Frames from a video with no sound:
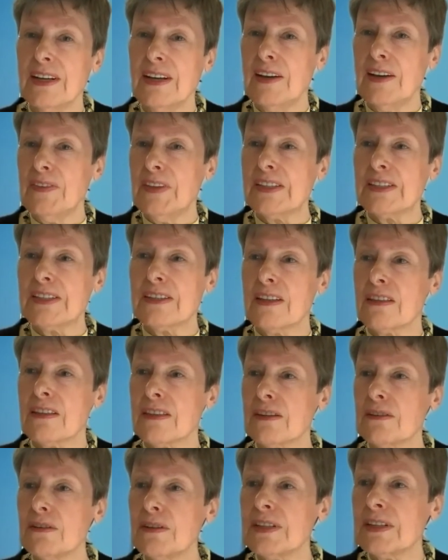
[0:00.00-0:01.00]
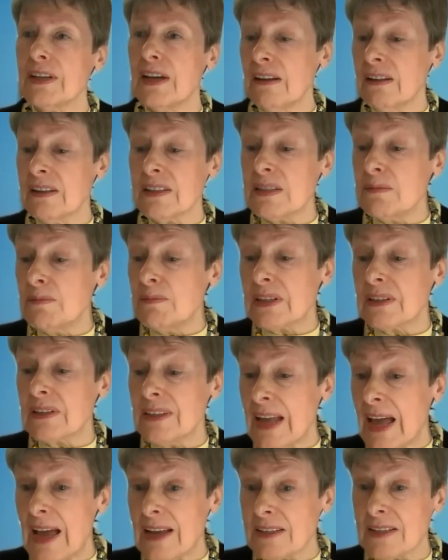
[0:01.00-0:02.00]
And that's the third ultimate
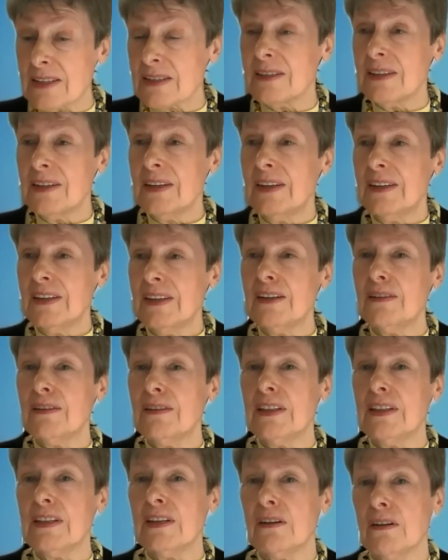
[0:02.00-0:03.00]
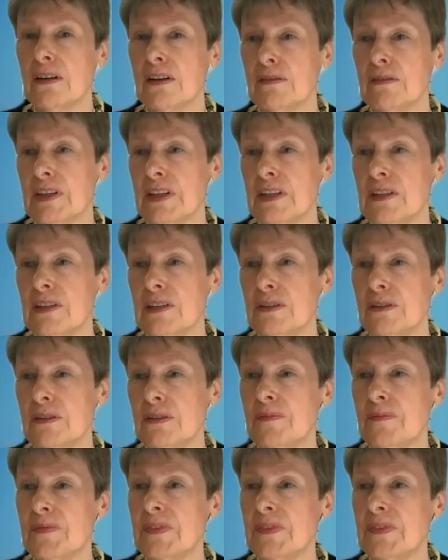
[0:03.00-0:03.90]
last, in the all of the EU.